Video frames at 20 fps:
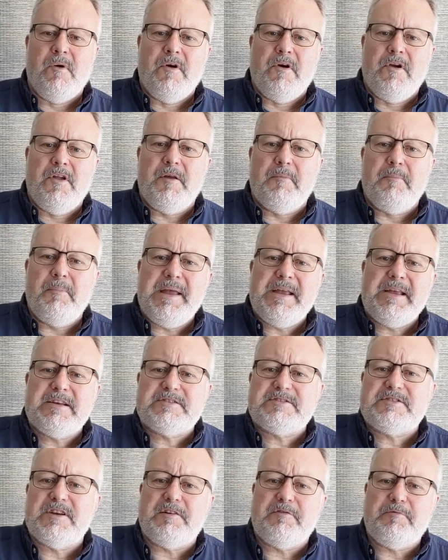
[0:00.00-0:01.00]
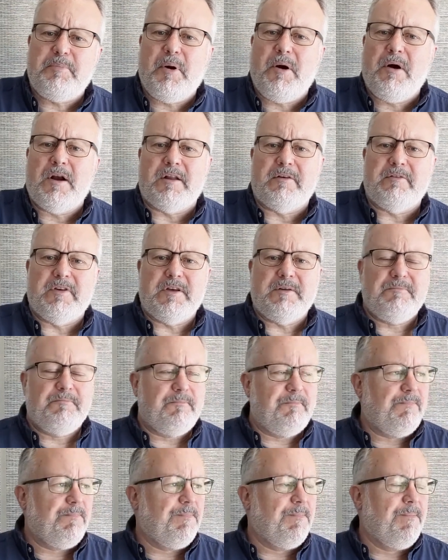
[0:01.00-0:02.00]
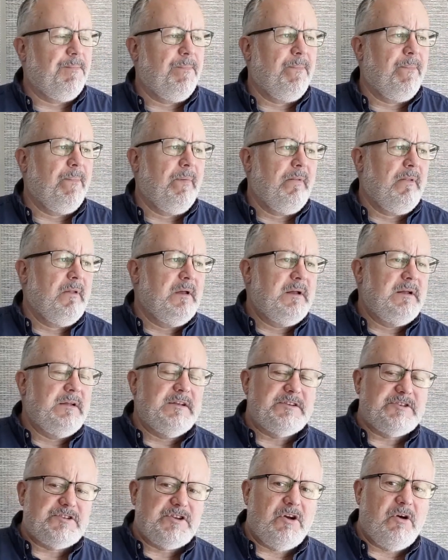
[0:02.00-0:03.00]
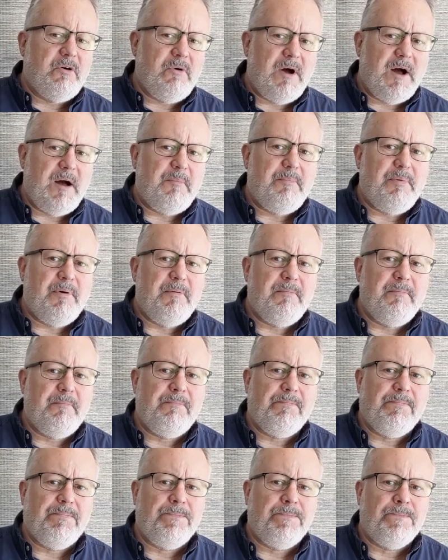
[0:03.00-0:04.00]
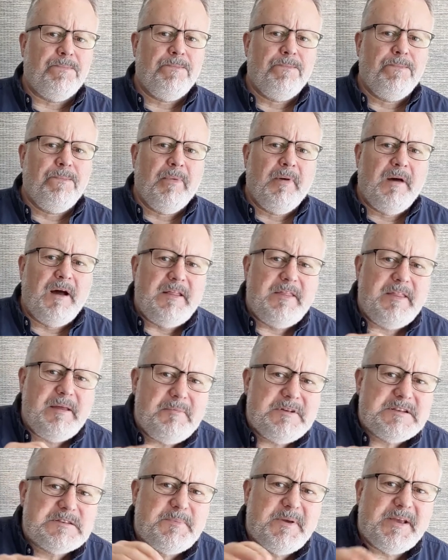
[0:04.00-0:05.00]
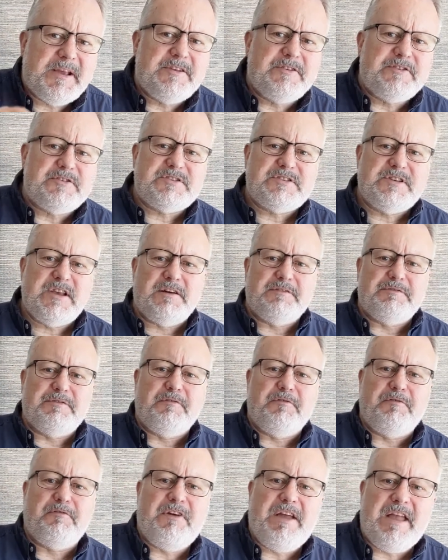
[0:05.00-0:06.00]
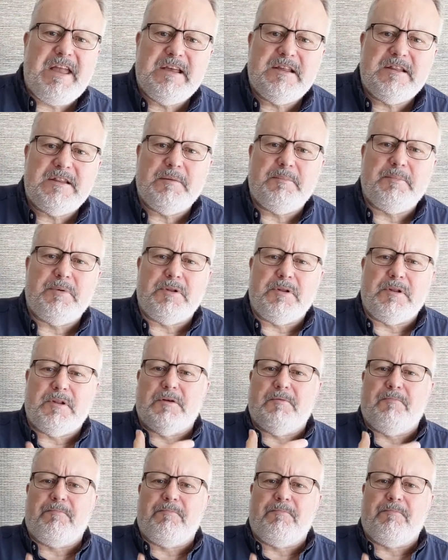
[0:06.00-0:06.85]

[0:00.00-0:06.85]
You make yourself part of it. You show up. And that means making yourself available.